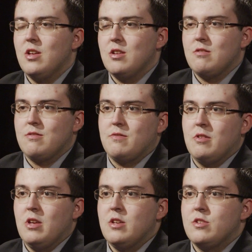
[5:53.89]
yeah.
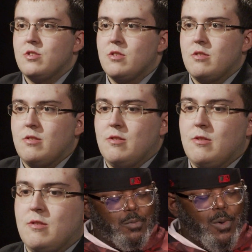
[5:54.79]
And there's a
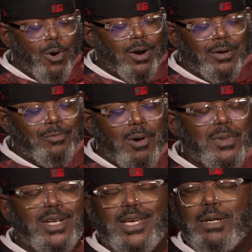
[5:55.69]
few more. You want
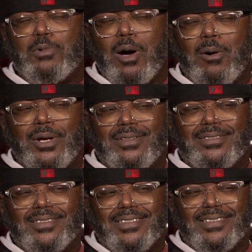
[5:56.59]
me to keep going?
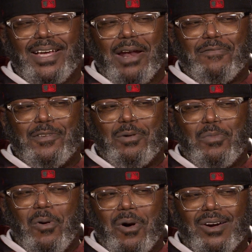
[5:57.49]
Got a few
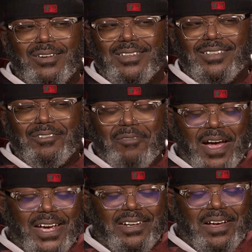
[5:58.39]
more,
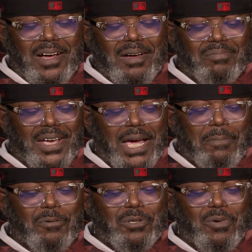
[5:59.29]
right? Um,
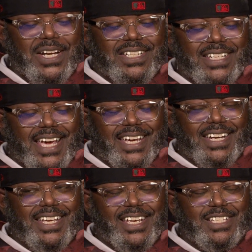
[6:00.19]
April 22nd
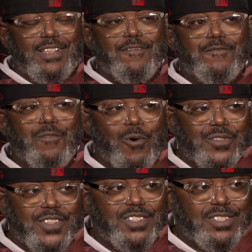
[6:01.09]
is the
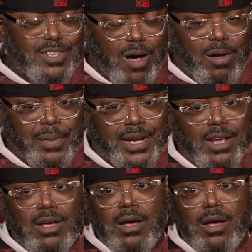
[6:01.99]
fourth installment